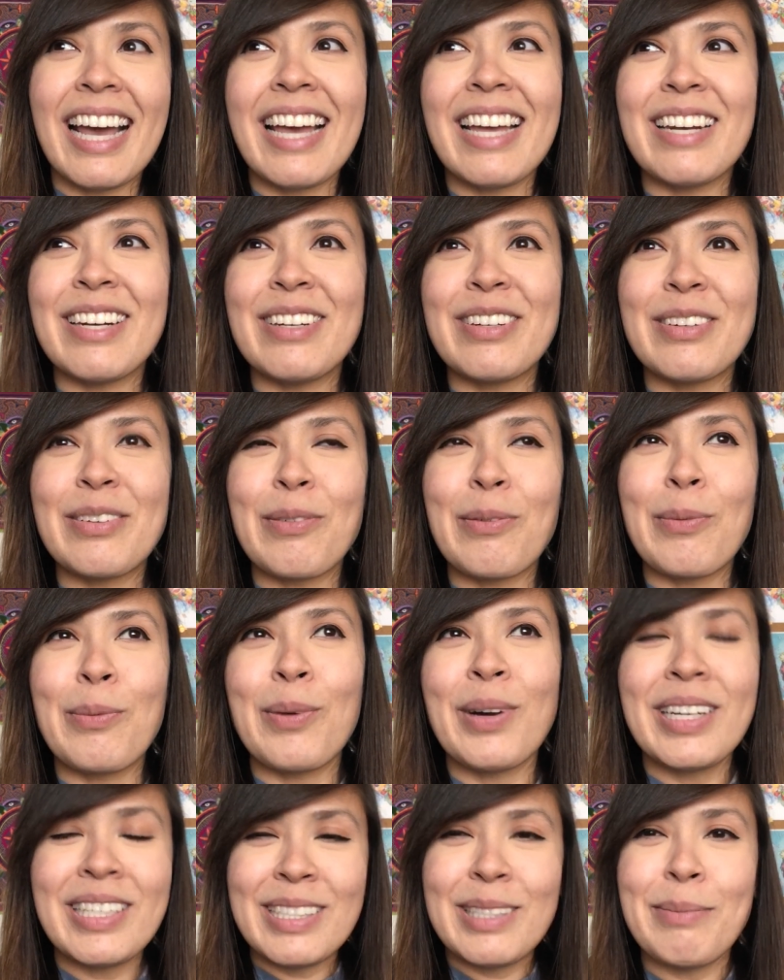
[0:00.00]
And
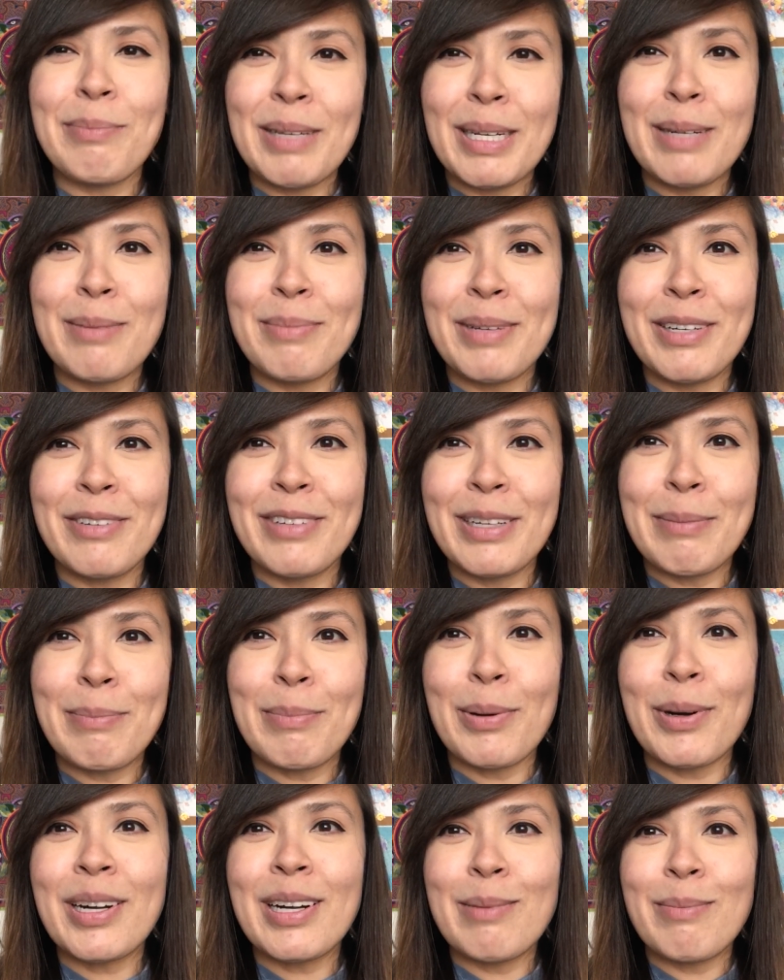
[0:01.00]
what does it mean to be
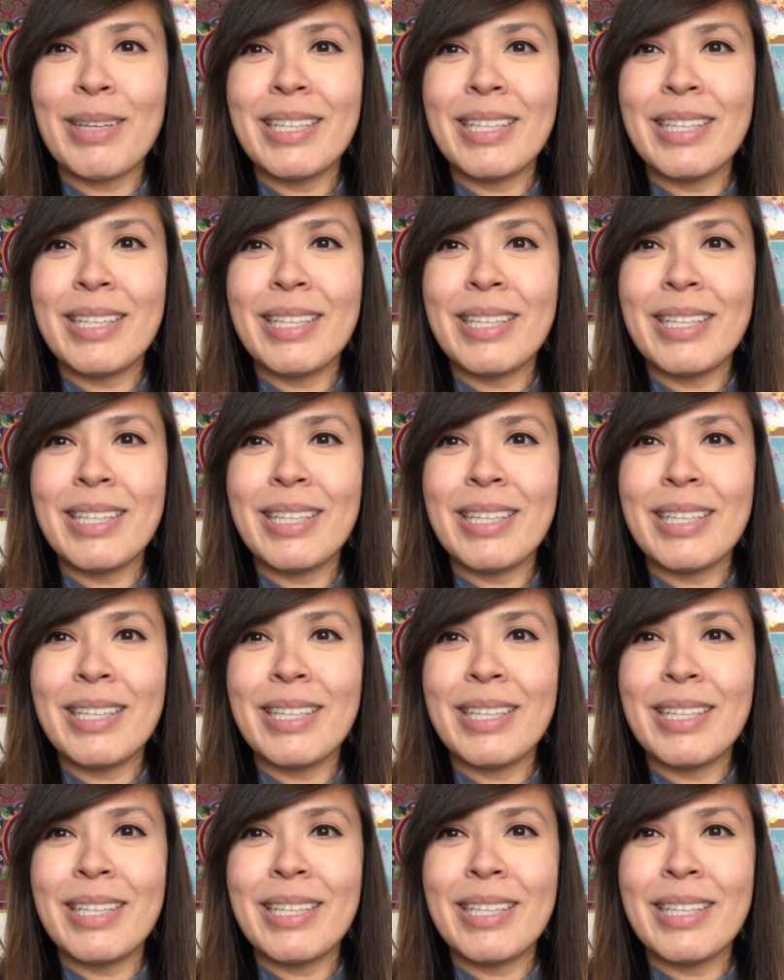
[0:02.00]
reborn?